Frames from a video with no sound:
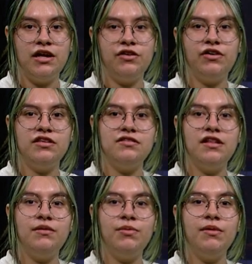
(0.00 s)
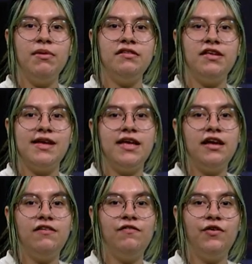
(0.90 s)
You can celebrate by taking
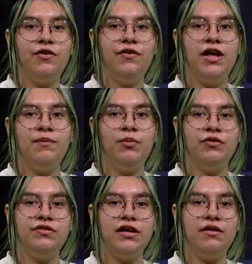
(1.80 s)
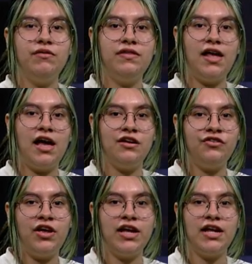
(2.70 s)
a photo and posting it with the
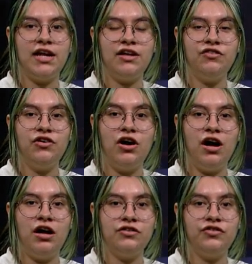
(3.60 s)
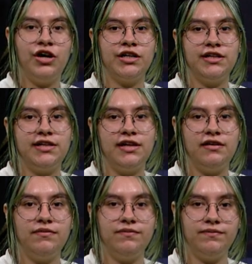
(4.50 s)
hashtag National Hot Chocolate Day.